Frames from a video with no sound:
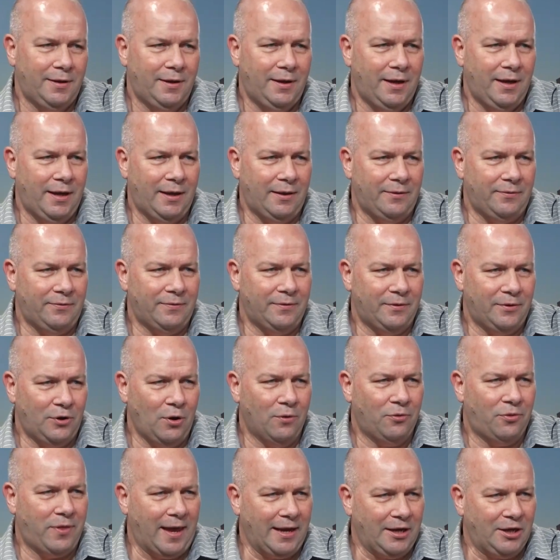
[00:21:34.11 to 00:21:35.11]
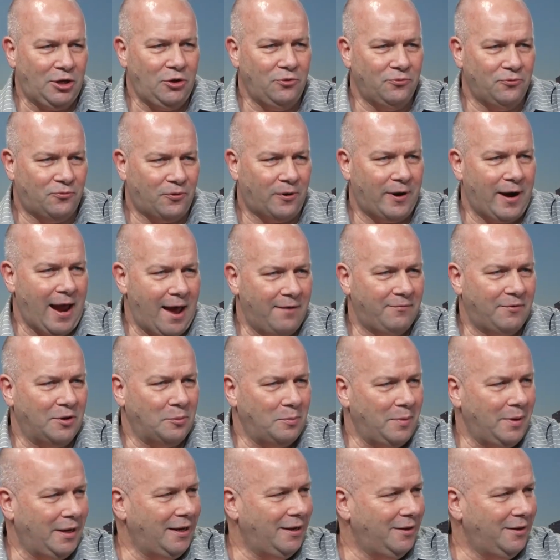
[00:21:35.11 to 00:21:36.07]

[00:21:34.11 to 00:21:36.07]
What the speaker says: And thank you for having me,